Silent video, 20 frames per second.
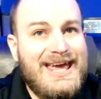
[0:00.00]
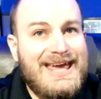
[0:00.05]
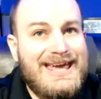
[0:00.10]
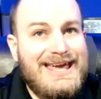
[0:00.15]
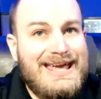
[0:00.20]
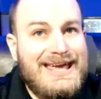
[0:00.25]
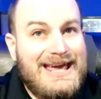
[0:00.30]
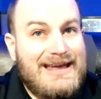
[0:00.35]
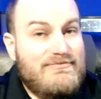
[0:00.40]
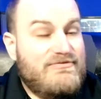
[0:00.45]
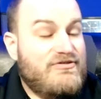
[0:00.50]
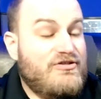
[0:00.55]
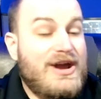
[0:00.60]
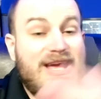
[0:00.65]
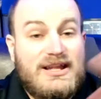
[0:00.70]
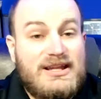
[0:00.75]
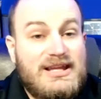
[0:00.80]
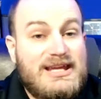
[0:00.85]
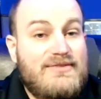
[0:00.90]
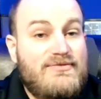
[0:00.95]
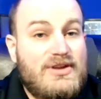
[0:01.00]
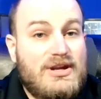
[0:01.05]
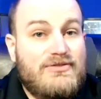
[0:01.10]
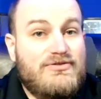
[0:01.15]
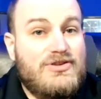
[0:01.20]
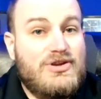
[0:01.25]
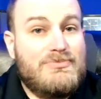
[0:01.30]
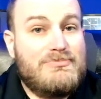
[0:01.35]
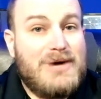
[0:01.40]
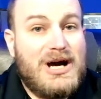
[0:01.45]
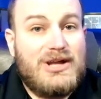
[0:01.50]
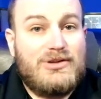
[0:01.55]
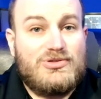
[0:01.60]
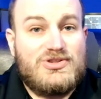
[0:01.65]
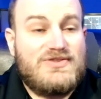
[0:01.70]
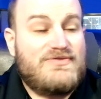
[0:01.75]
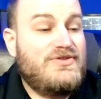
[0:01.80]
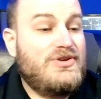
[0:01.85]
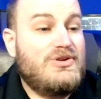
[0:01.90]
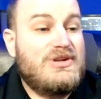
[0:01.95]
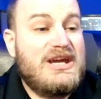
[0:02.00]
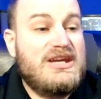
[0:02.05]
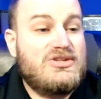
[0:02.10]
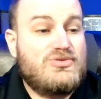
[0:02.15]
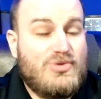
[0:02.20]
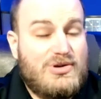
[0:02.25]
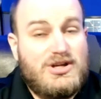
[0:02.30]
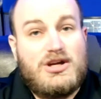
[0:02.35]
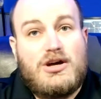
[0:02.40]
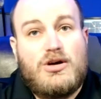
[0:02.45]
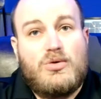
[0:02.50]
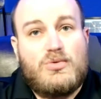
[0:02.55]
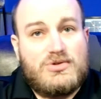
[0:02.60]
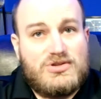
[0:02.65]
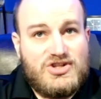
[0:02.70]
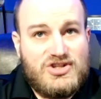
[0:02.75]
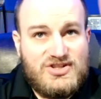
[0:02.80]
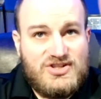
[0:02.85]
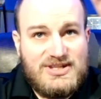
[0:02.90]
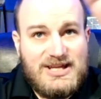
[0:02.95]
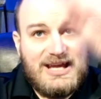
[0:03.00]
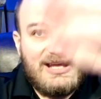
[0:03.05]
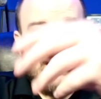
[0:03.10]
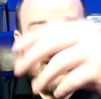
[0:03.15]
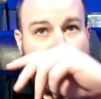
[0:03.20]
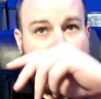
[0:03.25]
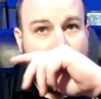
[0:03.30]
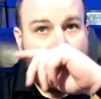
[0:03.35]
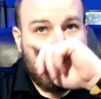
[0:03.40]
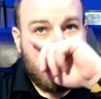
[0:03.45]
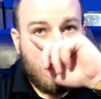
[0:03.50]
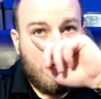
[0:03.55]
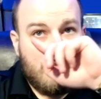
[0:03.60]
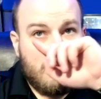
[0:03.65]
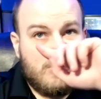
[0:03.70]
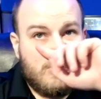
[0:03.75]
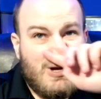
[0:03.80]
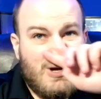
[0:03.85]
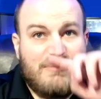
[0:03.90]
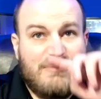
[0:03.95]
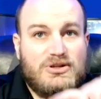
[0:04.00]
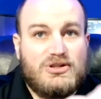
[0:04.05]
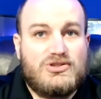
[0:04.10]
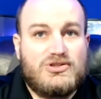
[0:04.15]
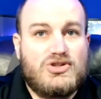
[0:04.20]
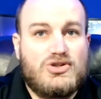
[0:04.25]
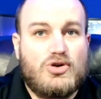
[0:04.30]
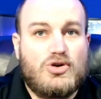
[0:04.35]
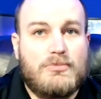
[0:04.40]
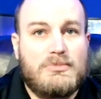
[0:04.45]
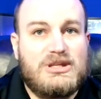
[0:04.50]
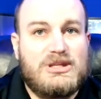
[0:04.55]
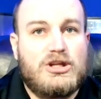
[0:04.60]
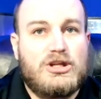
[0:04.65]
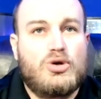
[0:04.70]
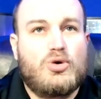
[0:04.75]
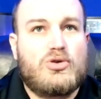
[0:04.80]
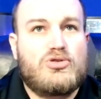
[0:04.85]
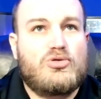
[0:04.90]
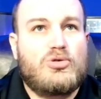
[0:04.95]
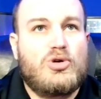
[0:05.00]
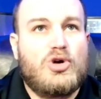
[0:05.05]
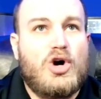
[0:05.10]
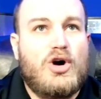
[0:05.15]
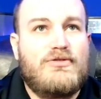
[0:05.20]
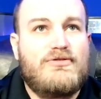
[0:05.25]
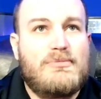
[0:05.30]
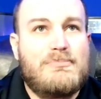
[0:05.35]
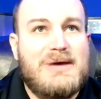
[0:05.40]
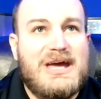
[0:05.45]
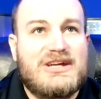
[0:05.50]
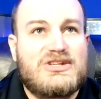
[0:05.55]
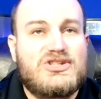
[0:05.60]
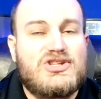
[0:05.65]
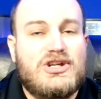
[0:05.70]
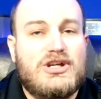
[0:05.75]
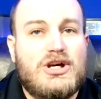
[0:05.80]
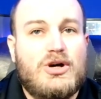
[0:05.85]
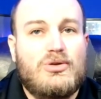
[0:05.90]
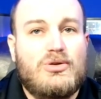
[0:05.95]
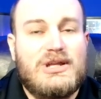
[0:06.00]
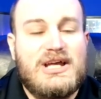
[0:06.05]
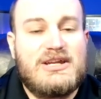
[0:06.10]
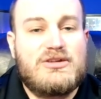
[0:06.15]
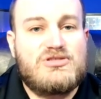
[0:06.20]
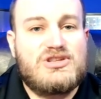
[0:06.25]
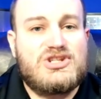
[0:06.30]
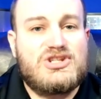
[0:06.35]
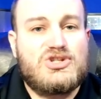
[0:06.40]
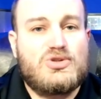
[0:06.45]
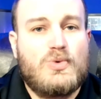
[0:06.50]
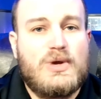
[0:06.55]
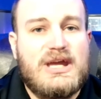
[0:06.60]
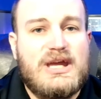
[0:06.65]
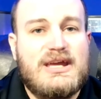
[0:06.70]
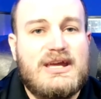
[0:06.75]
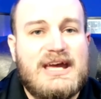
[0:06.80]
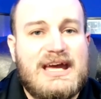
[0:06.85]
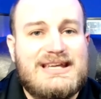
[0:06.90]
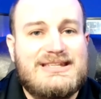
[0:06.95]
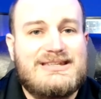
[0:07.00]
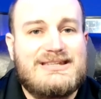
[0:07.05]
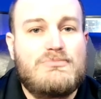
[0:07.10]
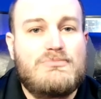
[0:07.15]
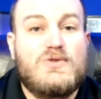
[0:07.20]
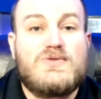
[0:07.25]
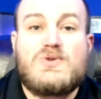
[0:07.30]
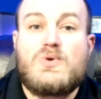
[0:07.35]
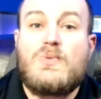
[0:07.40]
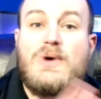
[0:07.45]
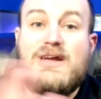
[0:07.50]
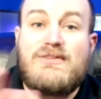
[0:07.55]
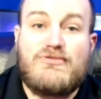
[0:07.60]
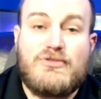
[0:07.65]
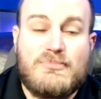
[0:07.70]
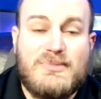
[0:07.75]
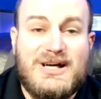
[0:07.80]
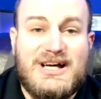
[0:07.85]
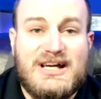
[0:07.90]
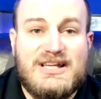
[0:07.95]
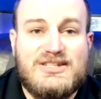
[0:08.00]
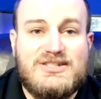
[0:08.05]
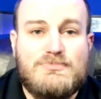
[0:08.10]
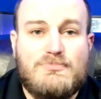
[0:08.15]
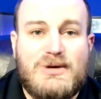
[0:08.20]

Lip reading: And frankly, even a few models a few days ago were saying that could become a tropical storm in the northern Gulf of Mexico later this week as it moves away from us.